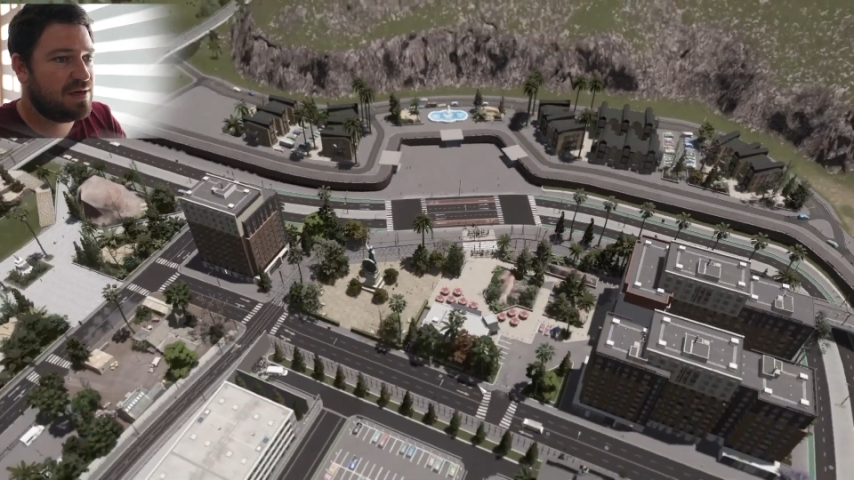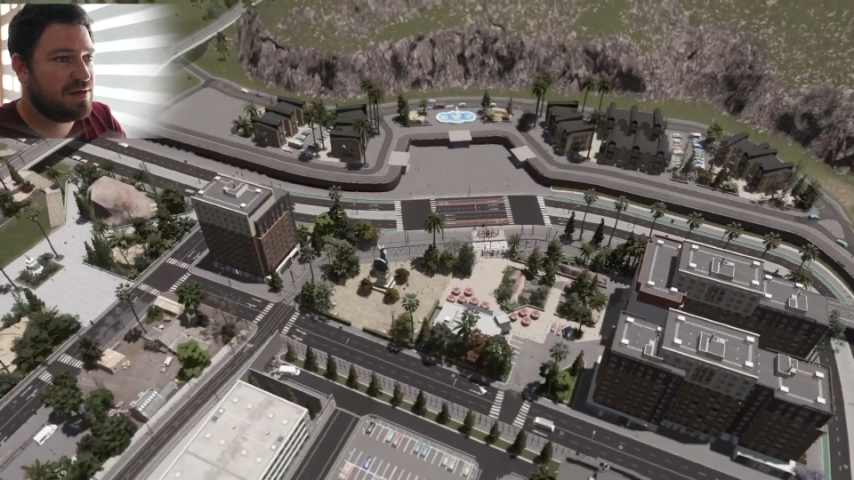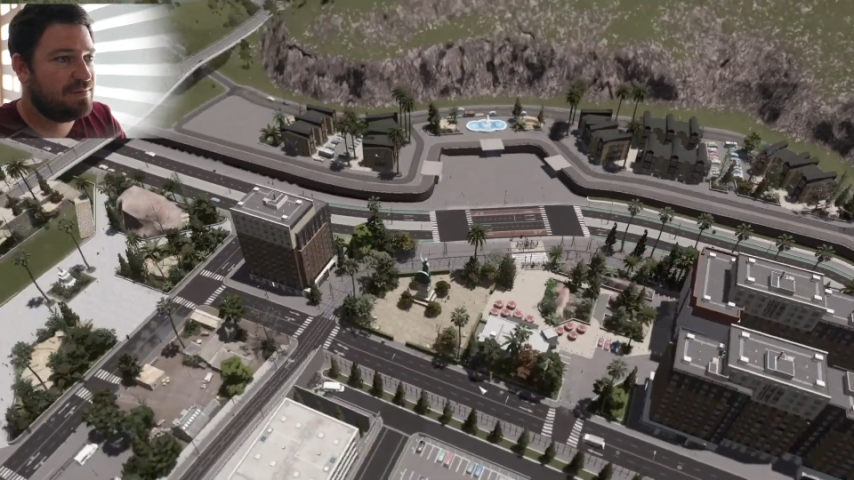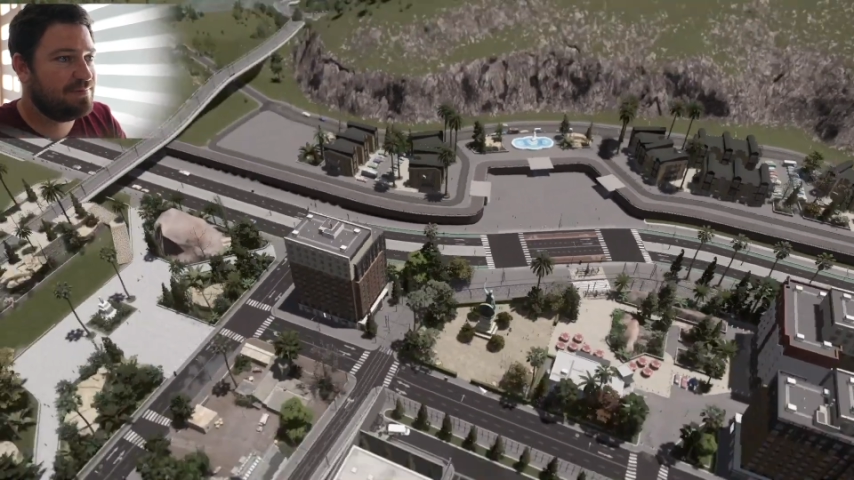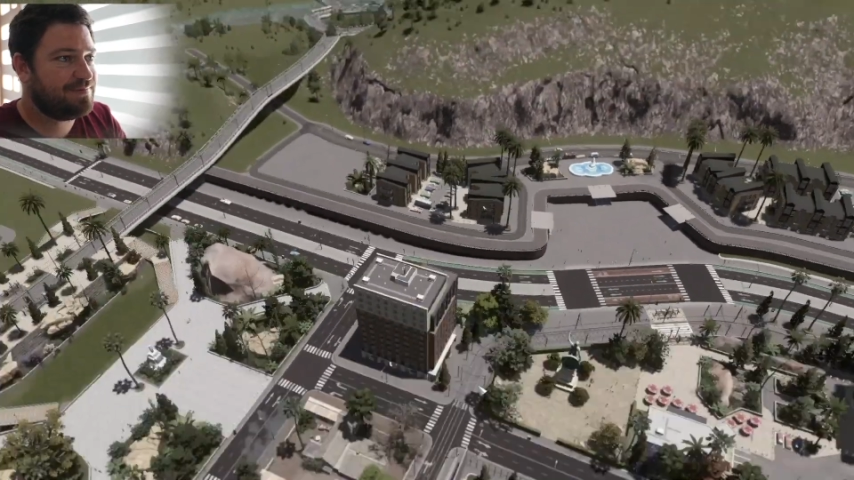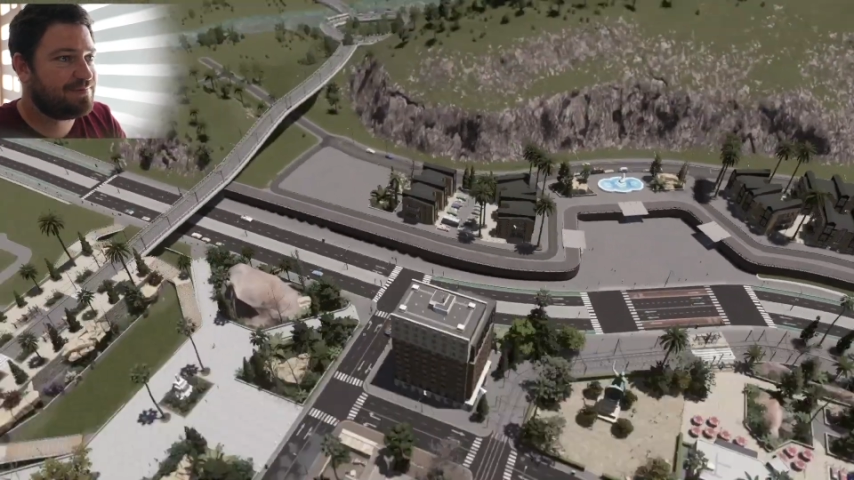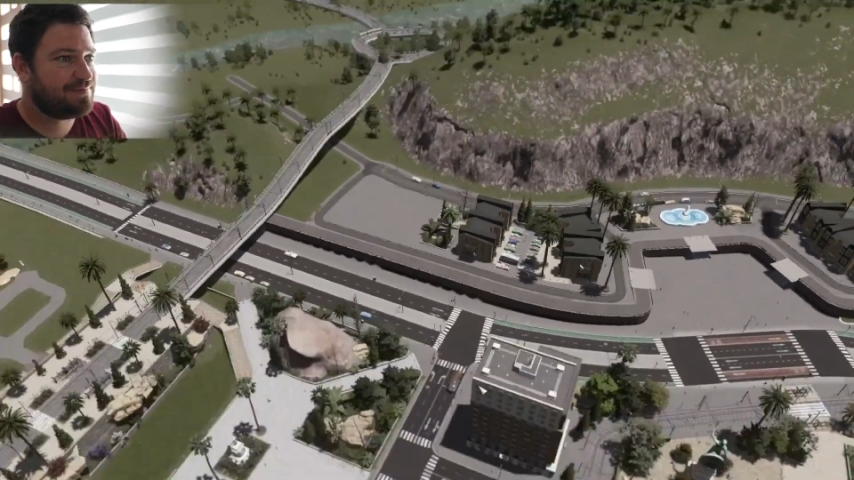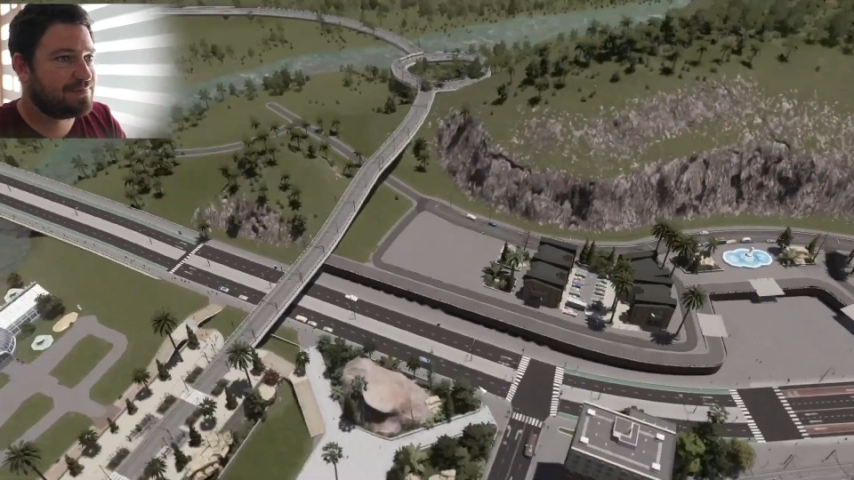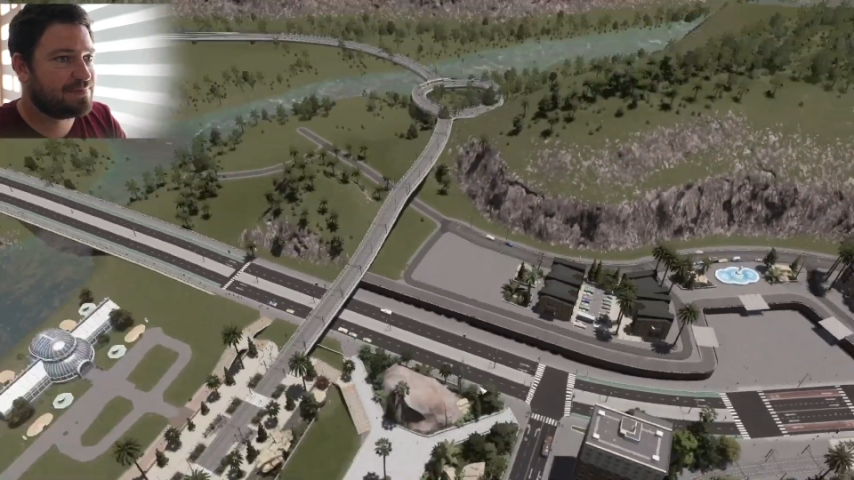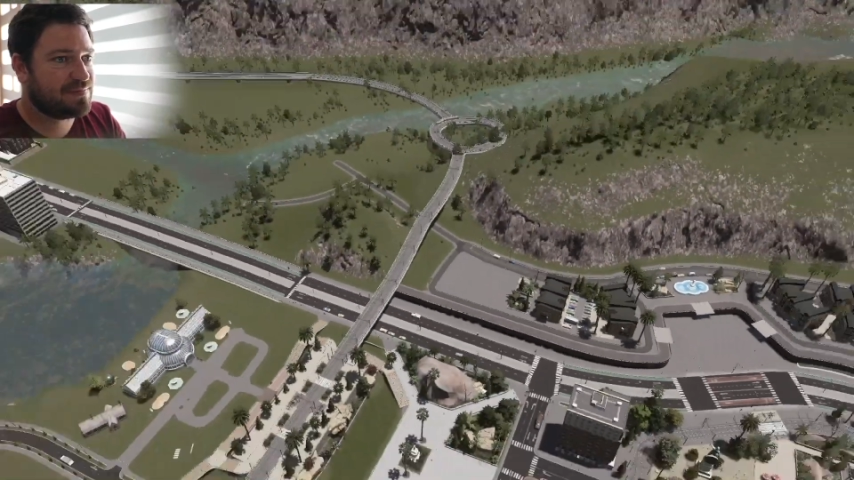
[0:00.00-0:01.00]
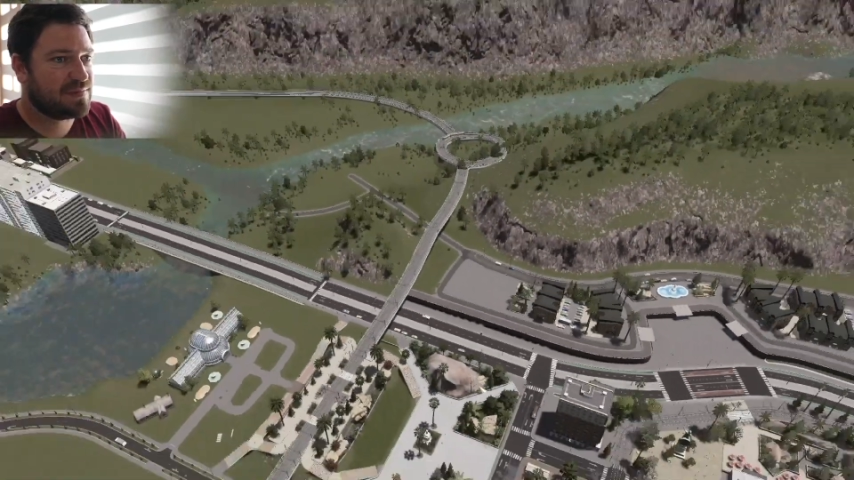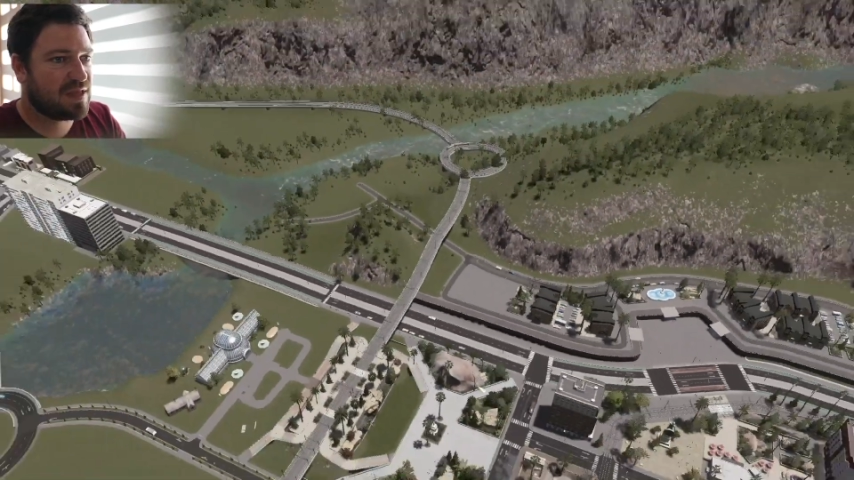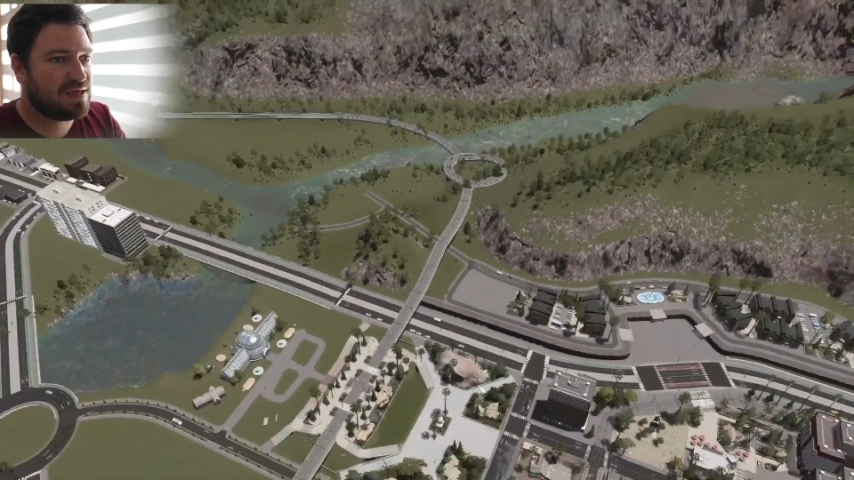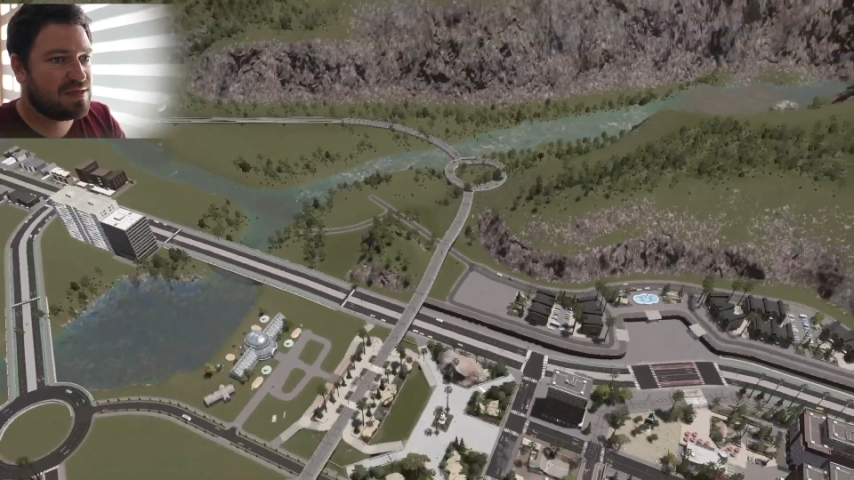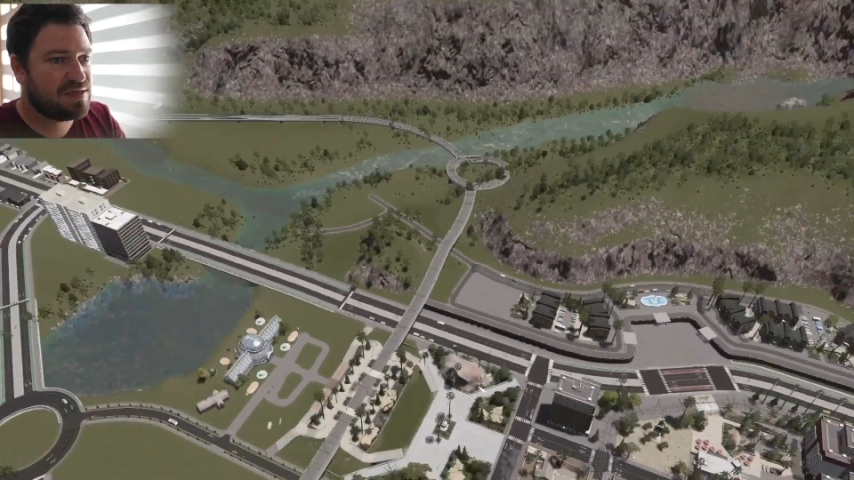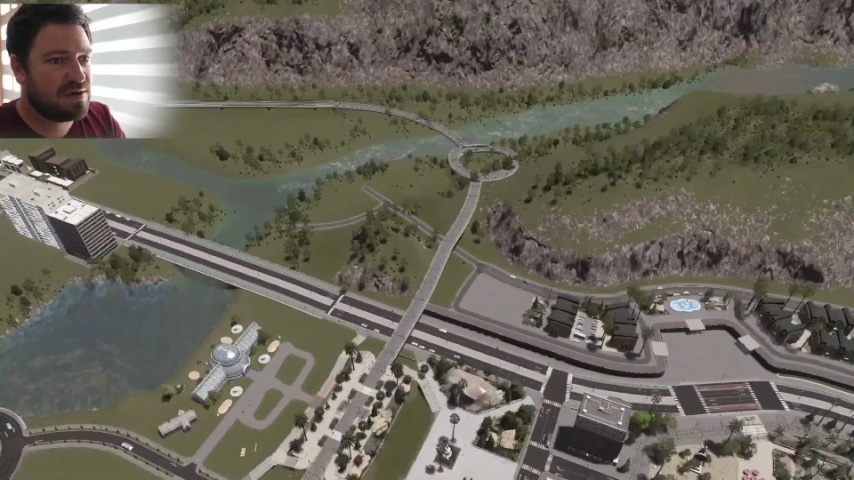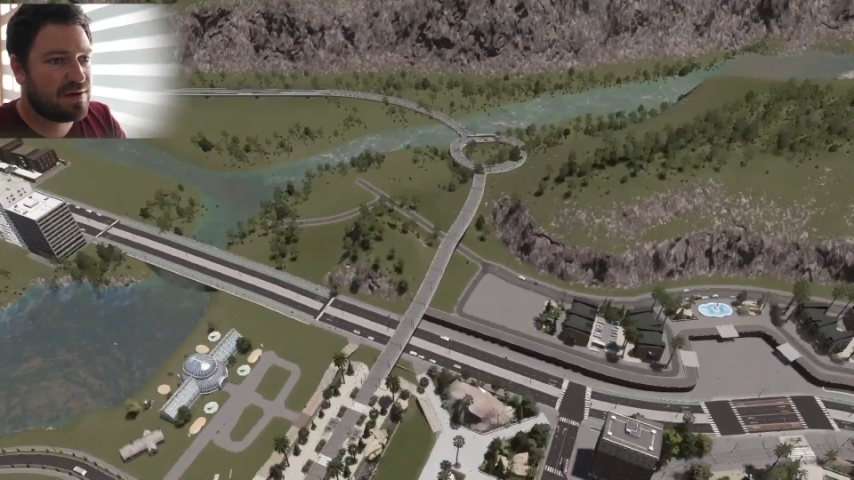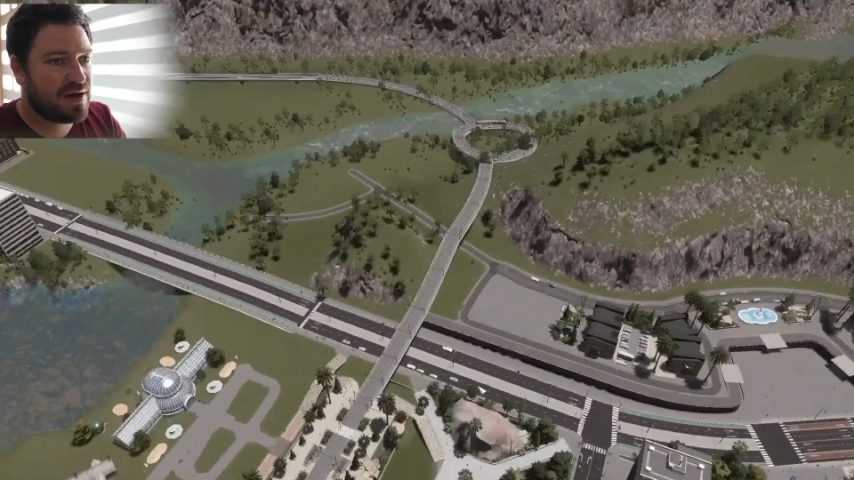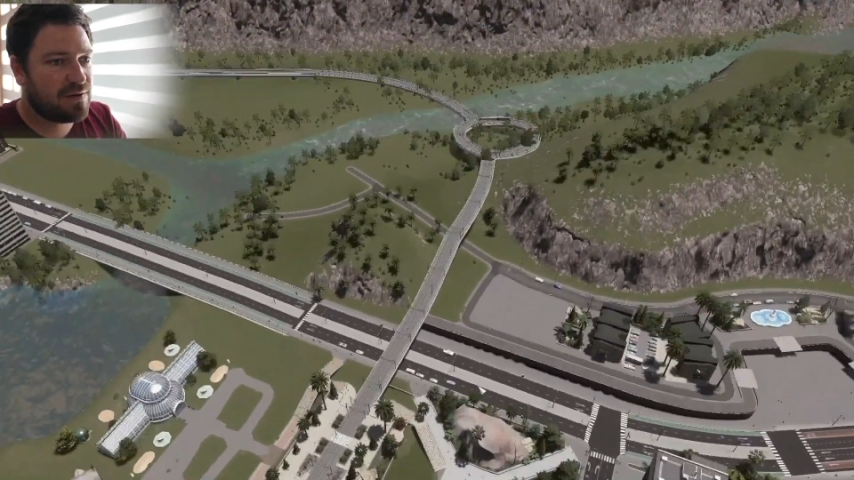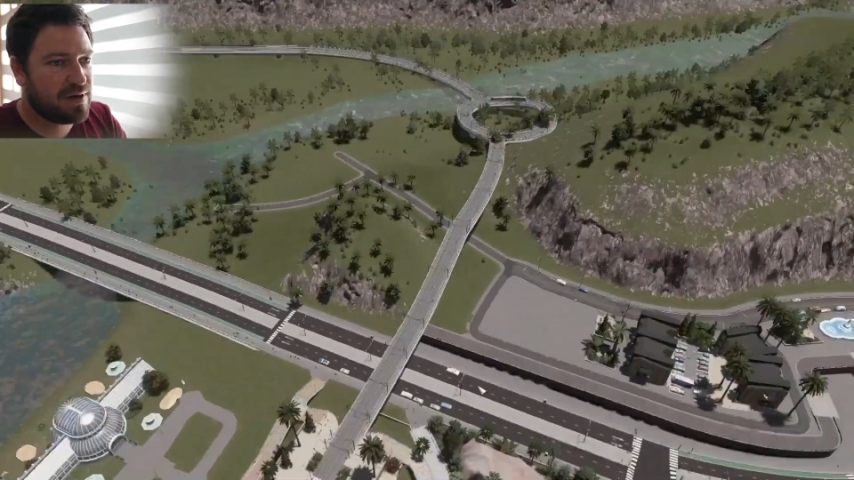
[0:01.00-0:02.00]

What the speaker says: And I